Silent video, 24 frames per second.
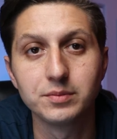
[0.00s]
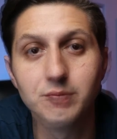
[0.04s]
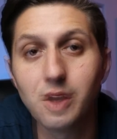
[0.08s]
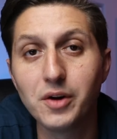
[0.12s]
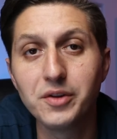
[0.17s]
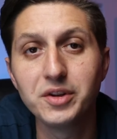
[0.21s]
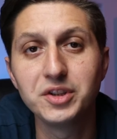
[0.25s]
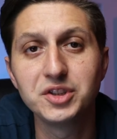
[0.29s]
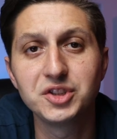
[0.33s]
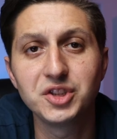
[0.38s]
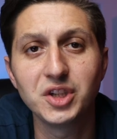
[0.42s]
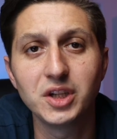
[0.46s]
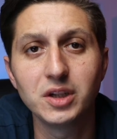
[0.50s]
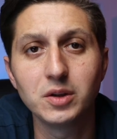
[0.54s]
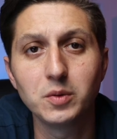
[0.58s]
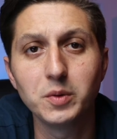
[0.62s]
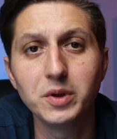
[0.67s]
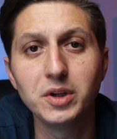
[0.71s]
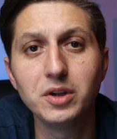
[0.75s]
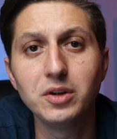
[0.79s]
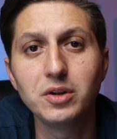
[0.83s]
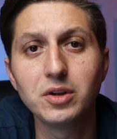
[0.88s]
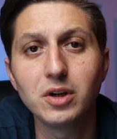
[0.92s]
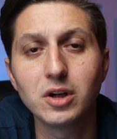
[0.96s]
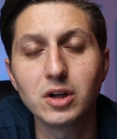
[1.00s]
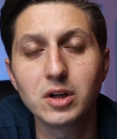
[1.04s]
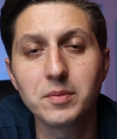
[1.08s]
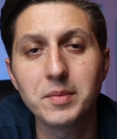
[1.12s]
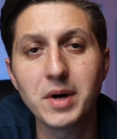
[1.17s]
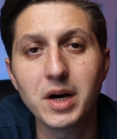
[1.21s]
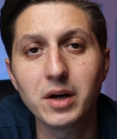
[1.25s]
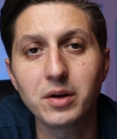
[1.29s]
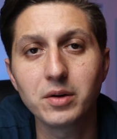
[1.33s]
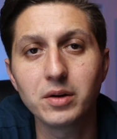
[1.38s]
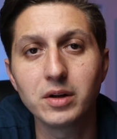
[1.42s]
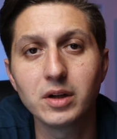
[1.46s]
On this channel, we do talk
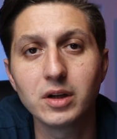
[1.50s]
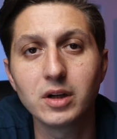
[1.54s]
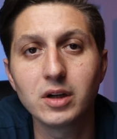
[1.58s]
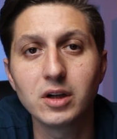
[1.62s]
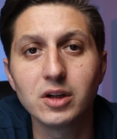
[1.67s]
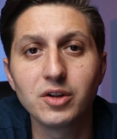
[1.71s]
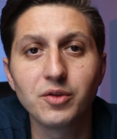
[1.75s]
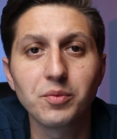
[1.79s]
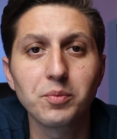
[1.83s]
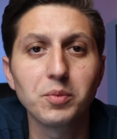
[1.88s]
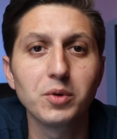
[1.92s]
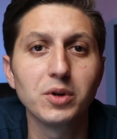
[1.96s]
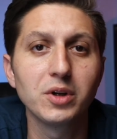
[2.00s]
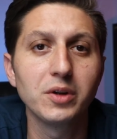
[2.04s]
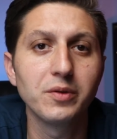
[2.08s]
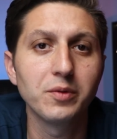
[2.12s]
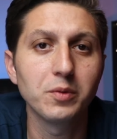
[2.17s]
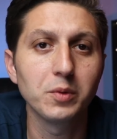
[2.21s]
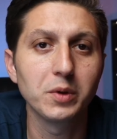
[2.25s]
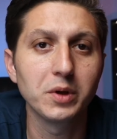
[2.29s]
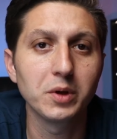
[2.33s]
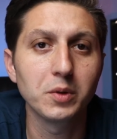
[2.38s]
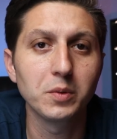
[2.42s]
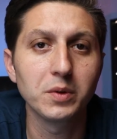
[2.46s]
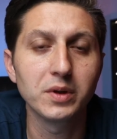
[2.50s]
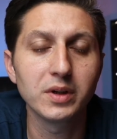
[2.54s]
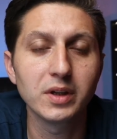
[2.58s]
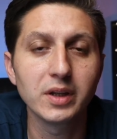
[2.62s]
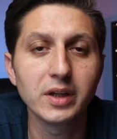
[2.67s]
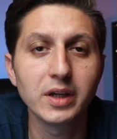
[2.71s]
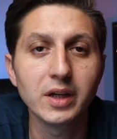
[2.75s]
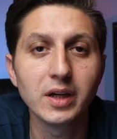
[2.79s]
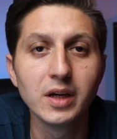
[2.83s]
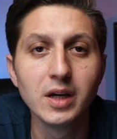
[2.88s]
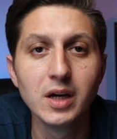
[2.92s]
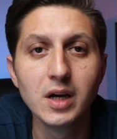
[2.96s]
about credit cards pretty
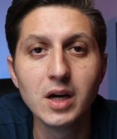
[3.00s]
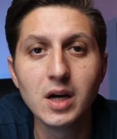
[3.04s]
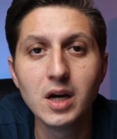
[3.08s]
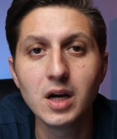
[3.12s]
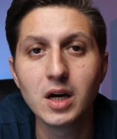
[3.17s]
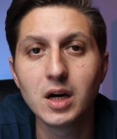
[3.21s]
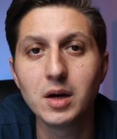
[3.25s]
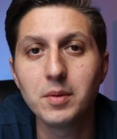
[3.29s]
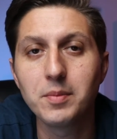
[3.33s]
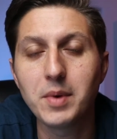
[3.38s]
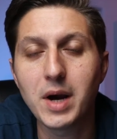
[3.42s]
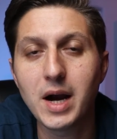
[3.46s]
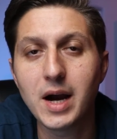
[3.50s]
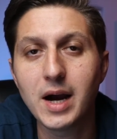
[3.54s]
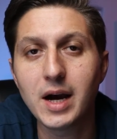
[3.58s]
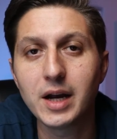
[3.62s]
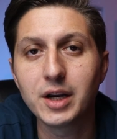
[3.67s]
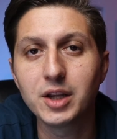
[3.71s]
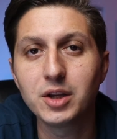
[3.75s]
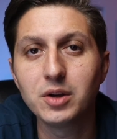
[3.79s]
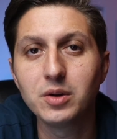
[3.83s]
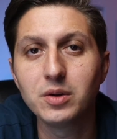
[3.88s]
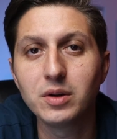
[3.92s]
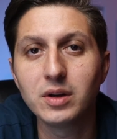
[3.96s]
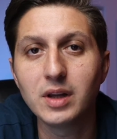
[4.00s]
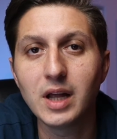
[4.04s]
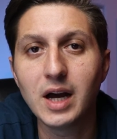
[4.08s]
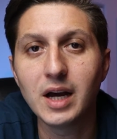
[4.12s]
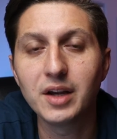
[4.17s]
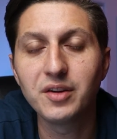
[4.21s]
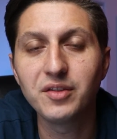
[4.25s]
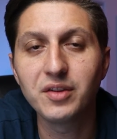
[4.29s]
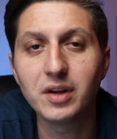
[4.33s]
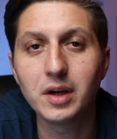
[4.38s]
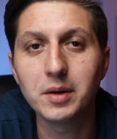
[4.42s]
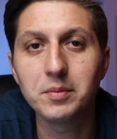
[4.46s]
frequently, about how to
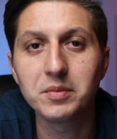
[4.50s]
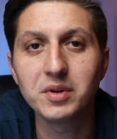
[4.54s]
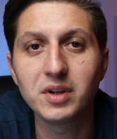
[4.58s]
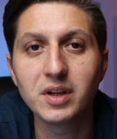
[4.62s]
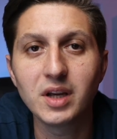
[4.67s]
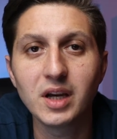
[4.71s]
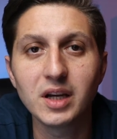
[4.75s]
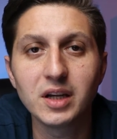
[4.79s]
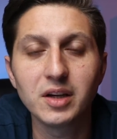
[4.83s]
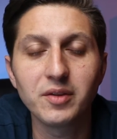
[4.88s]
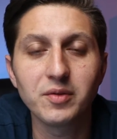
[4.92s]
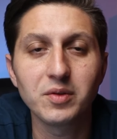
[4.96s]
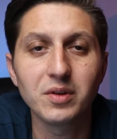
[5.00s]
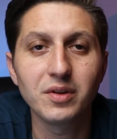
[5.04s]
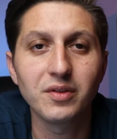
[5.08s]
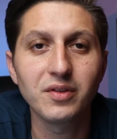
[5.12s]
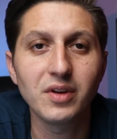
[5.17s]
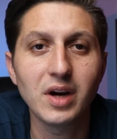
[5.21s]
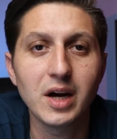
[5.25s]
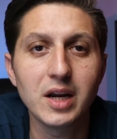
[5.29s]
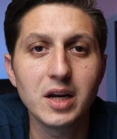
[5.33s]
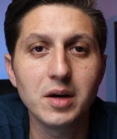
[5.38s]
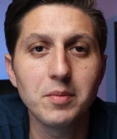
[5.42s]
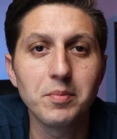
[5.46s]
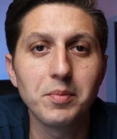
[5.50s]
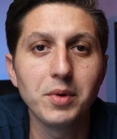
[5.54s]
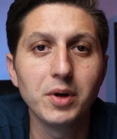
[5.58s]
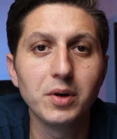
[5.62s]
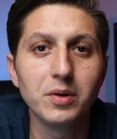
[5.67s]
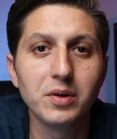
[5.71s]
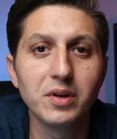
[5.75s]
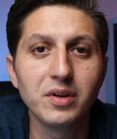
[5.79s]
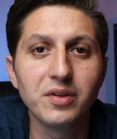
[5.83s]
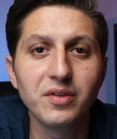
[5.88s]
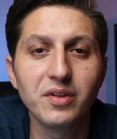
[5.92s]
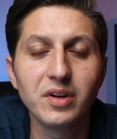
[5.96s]
utilize them to get different sign-up
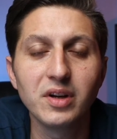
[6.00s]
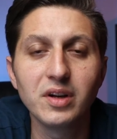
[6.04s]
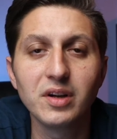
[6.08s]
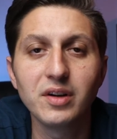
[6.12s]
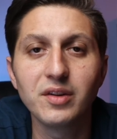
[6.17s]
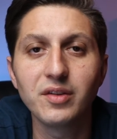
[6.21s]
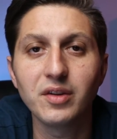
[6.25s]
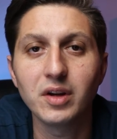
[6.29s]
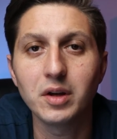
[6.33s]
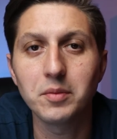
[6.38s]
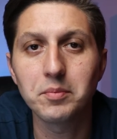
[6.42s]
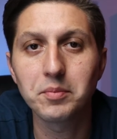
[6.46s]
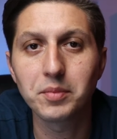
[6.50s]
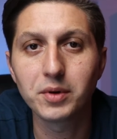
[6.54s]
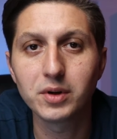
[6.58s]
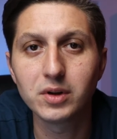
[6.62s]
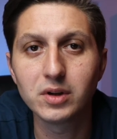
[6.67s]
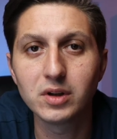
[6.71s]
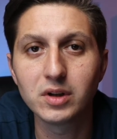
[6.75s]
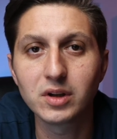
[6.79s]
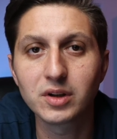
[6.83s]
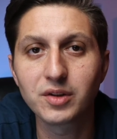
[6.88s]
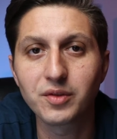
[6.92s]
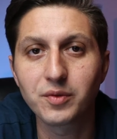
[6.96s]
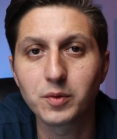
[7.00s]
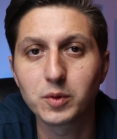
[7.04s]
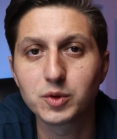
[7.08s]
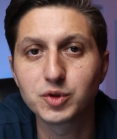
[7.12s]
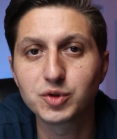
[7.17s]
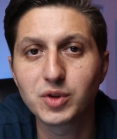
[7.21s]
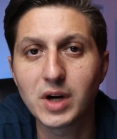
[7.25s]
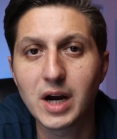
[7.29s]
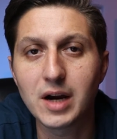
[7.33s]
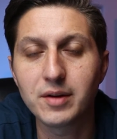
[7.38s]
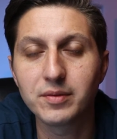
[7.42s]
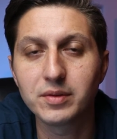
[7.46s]
bonuses and perks for
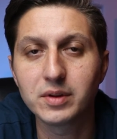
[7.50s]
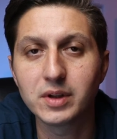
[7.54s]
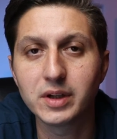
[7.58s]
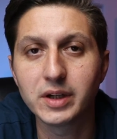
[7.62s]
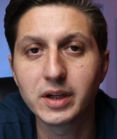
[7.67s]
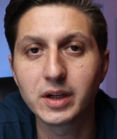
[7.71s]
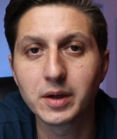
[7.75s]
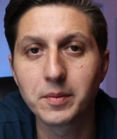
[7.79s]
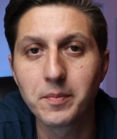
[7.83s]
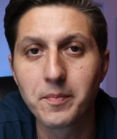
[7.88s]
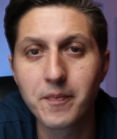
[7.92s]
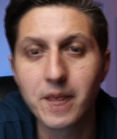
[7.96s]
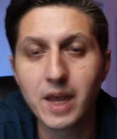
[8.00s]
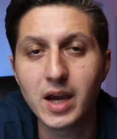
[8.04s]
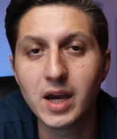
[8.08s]
traveling.